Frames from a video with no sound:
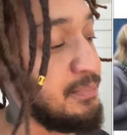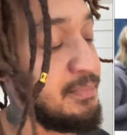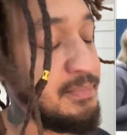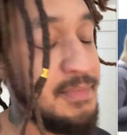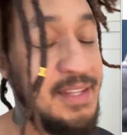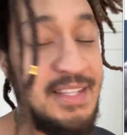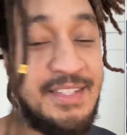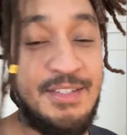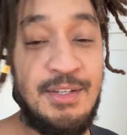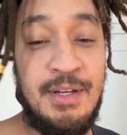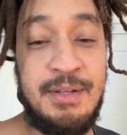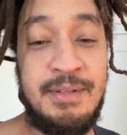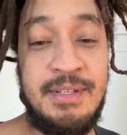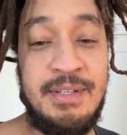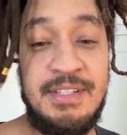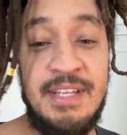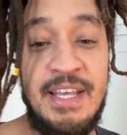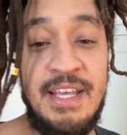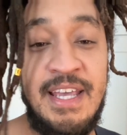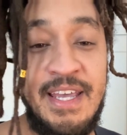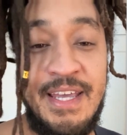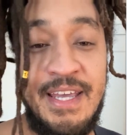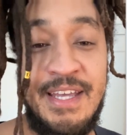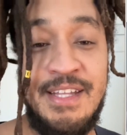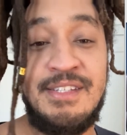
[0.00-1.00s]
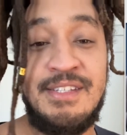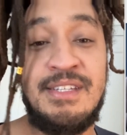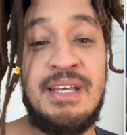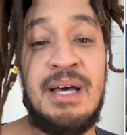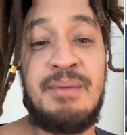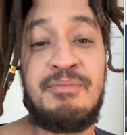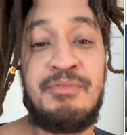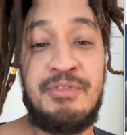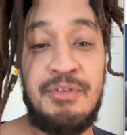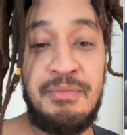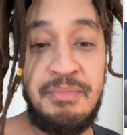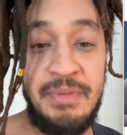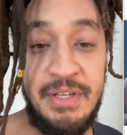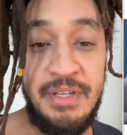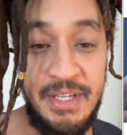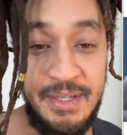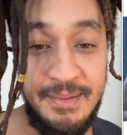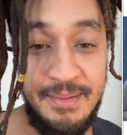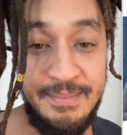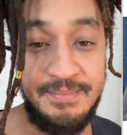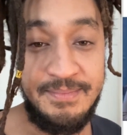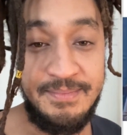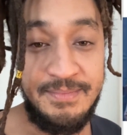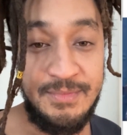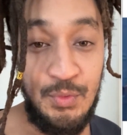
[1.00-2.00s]
It's up for me.
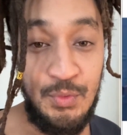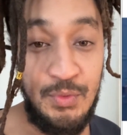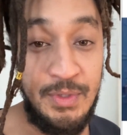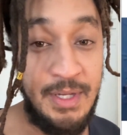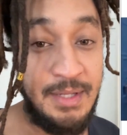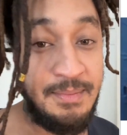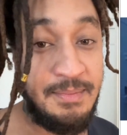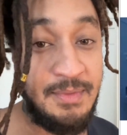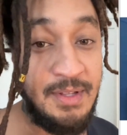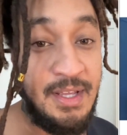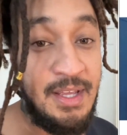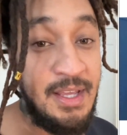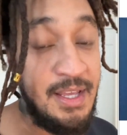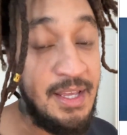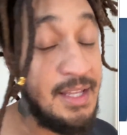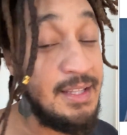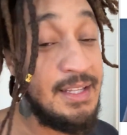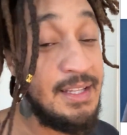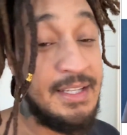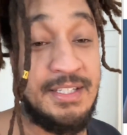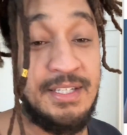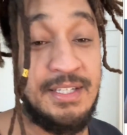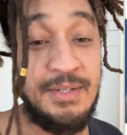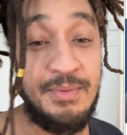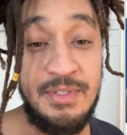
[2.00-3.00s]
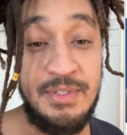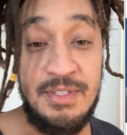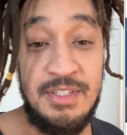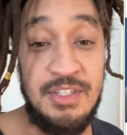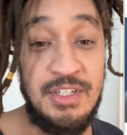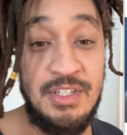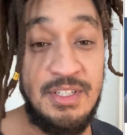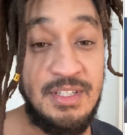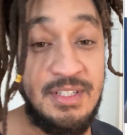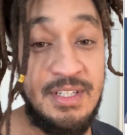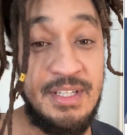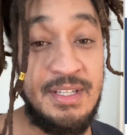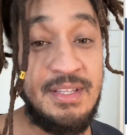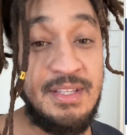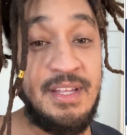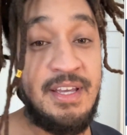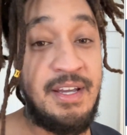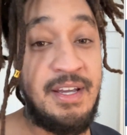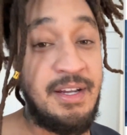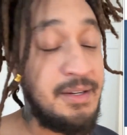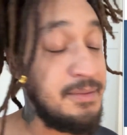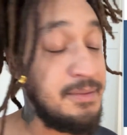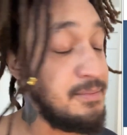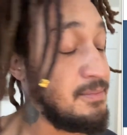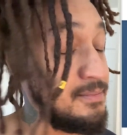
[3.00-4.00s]
Unless he was just in
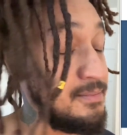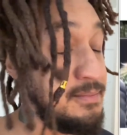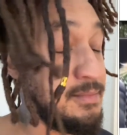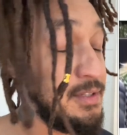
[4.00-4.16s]
there